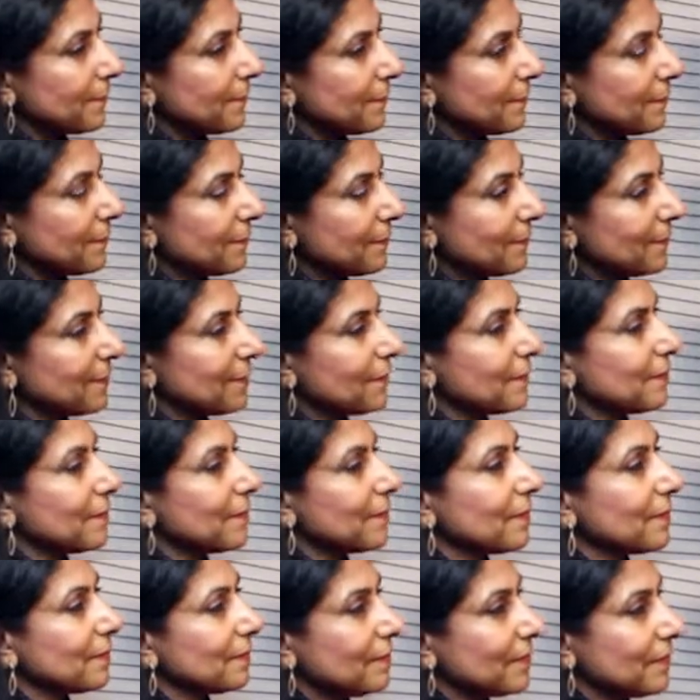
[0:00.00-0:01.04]

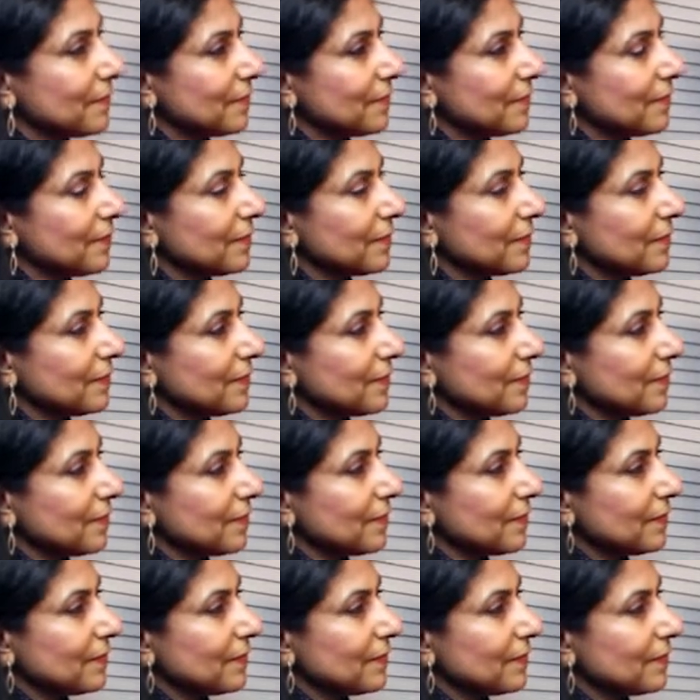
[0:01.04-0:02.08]

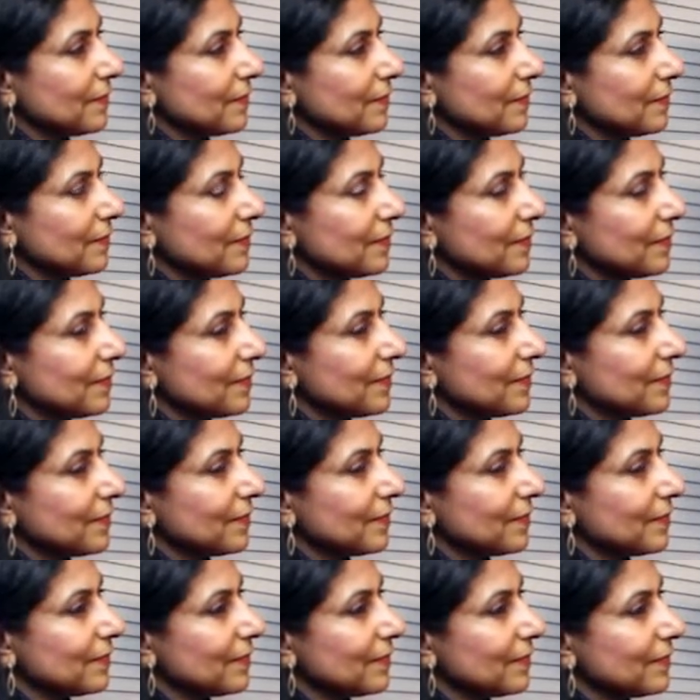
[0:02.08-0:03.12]

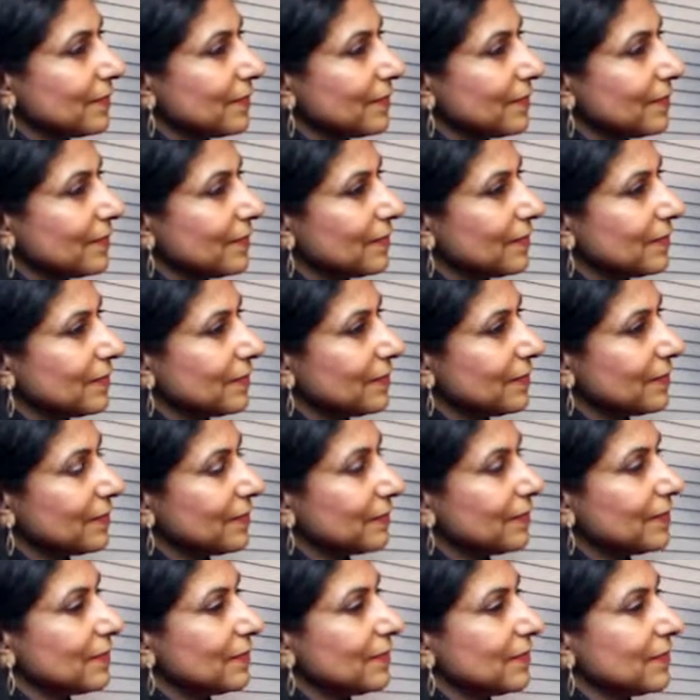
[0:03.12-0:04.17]

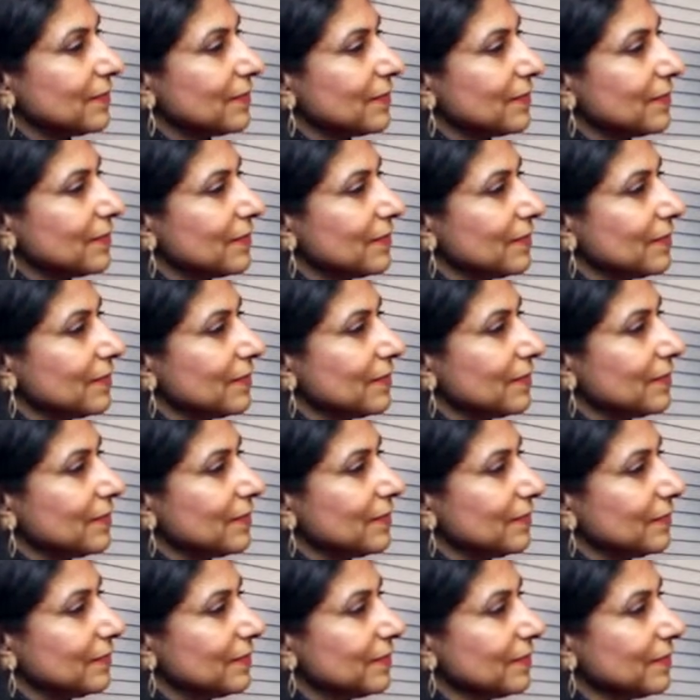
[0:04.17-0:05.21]

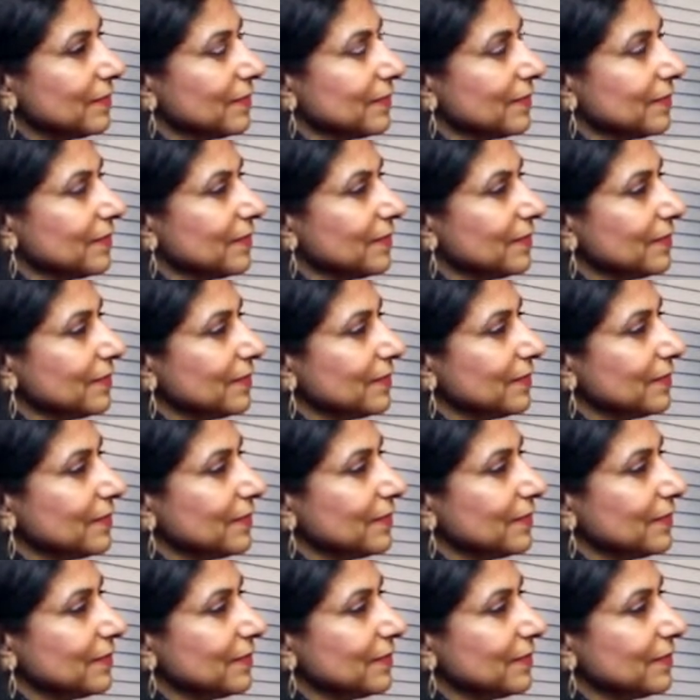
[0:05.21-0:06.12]
[no speech]